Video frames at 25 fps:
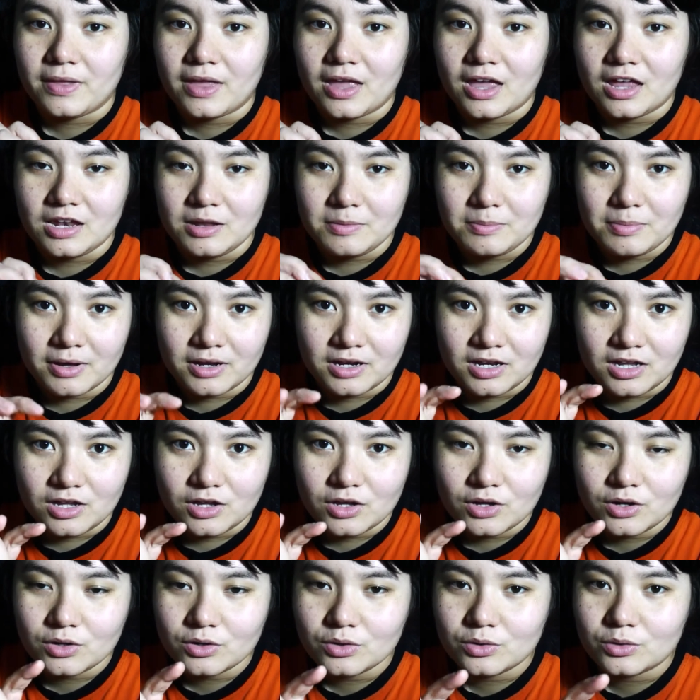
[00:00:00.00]

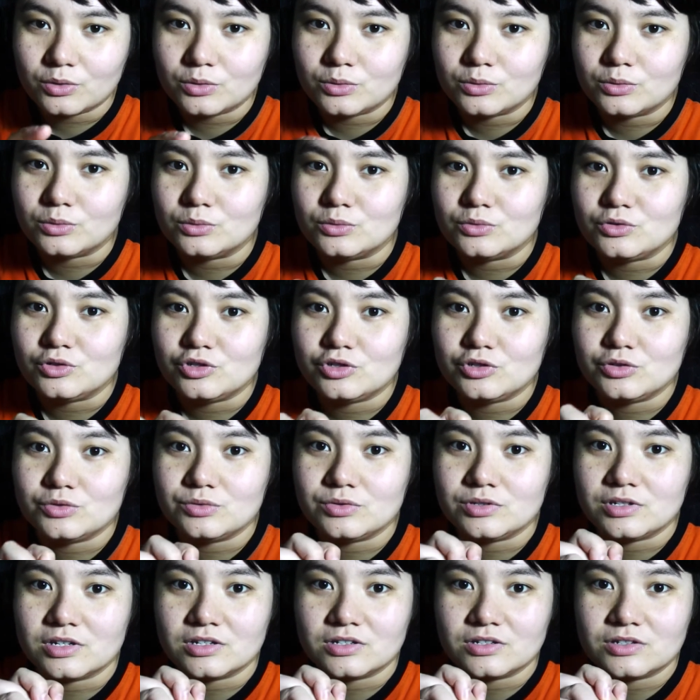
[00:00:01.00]
anybody who
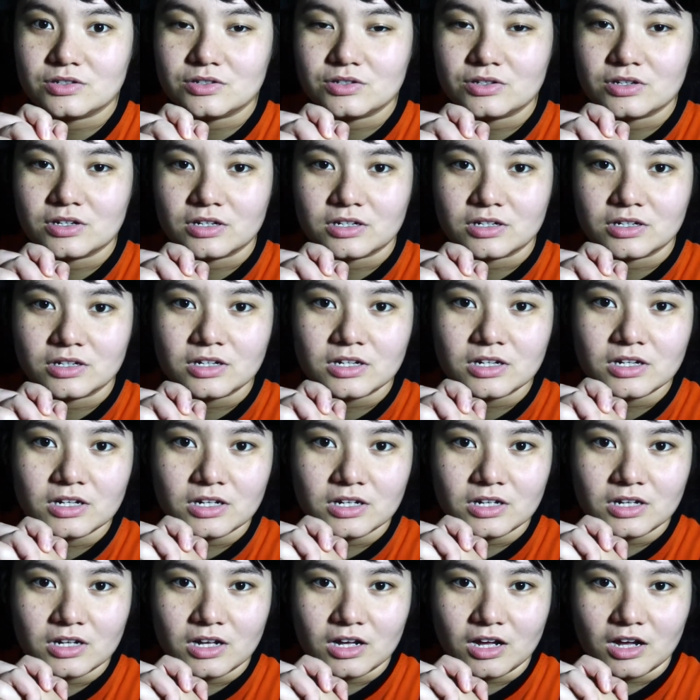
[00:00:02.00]
chooses to
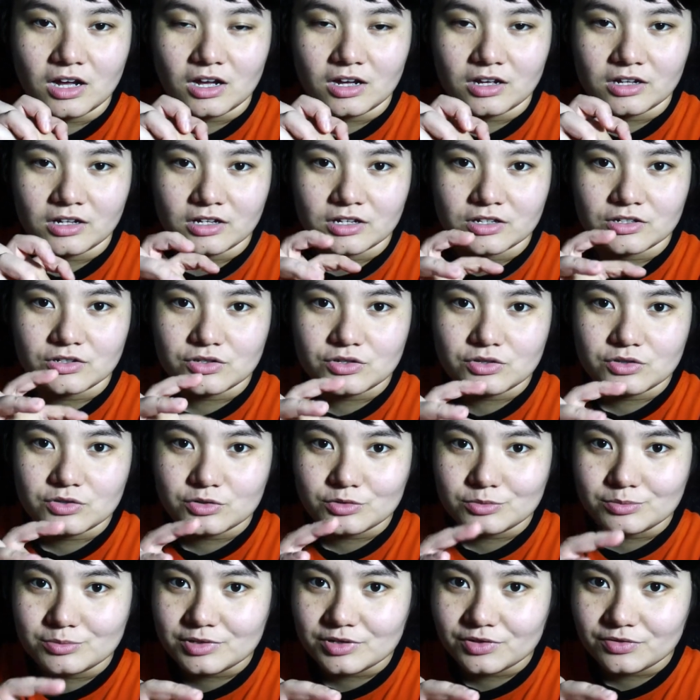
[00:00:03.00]

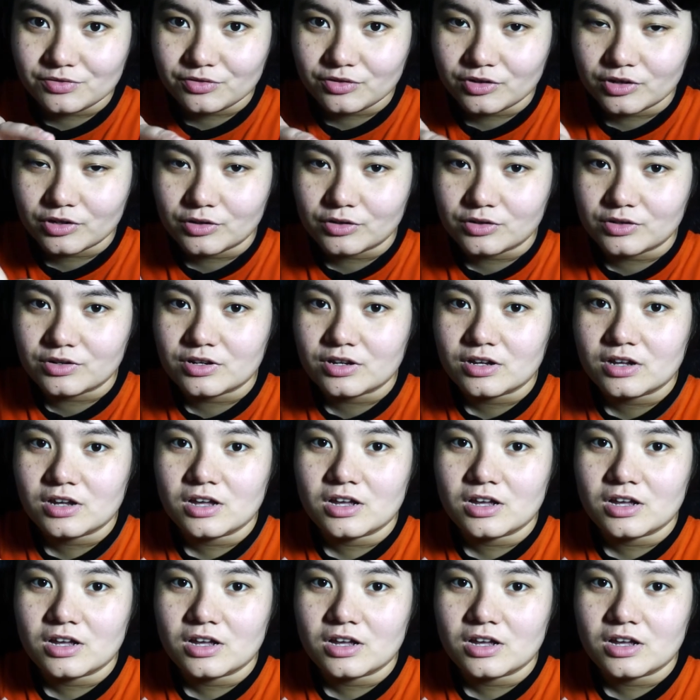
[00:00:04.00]
consume different